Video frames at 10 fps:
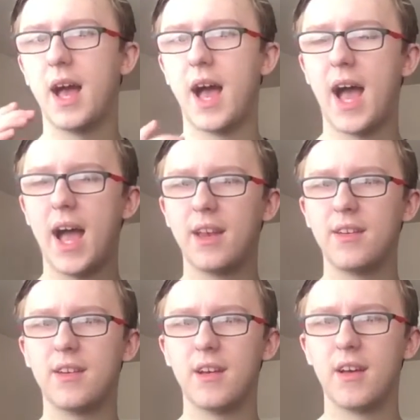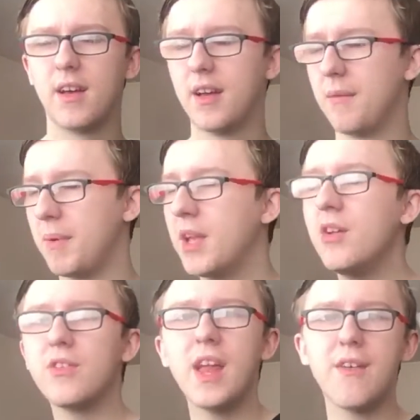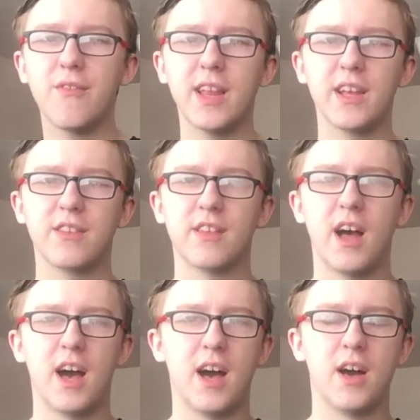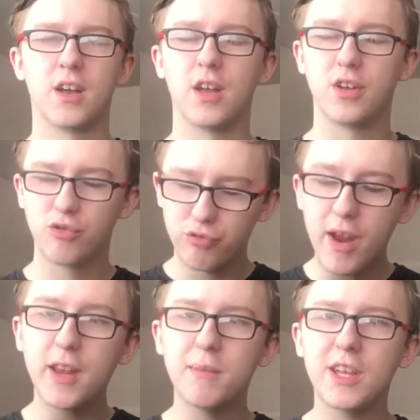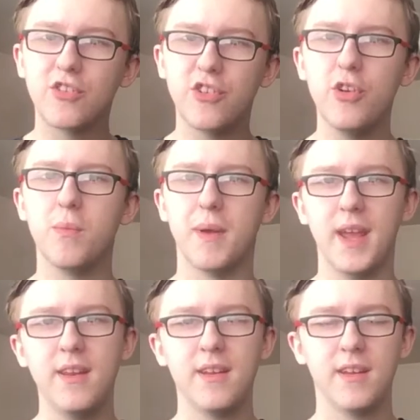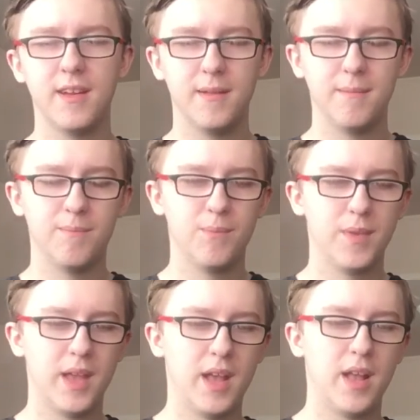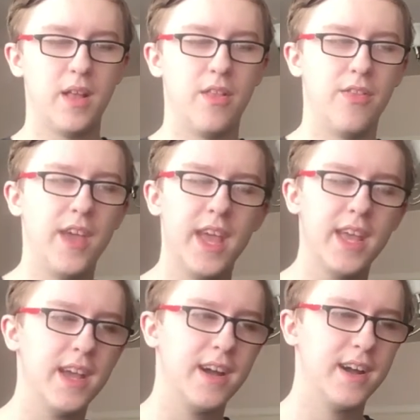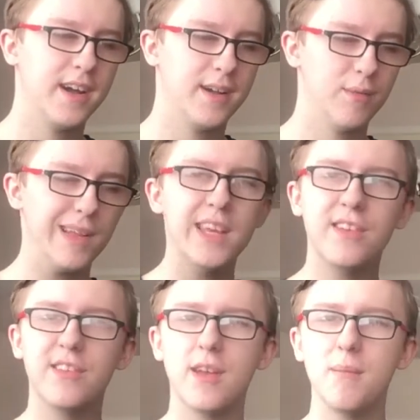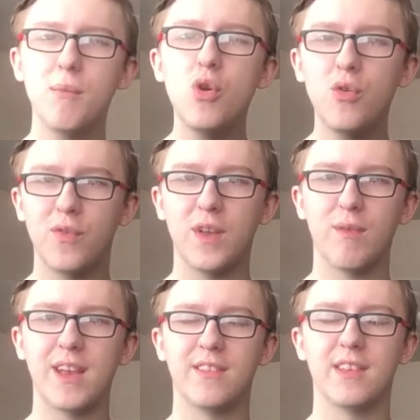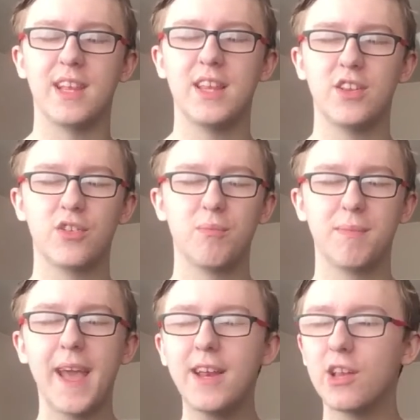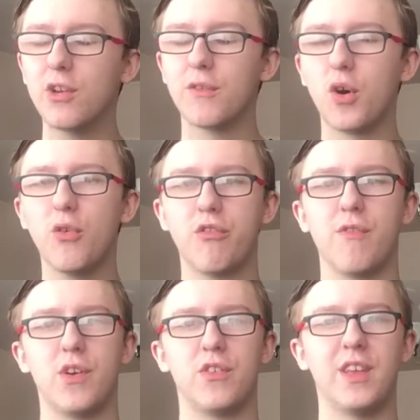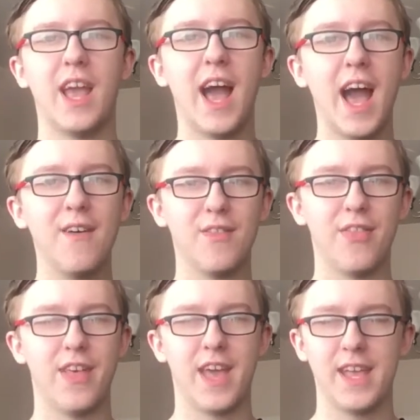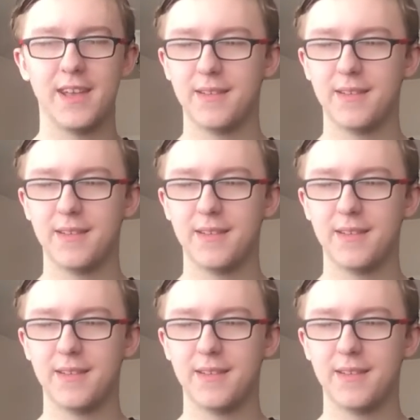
And because Netflix are incredibly stupid, they released a movie recently that's gained a lot of controversy, haven't they?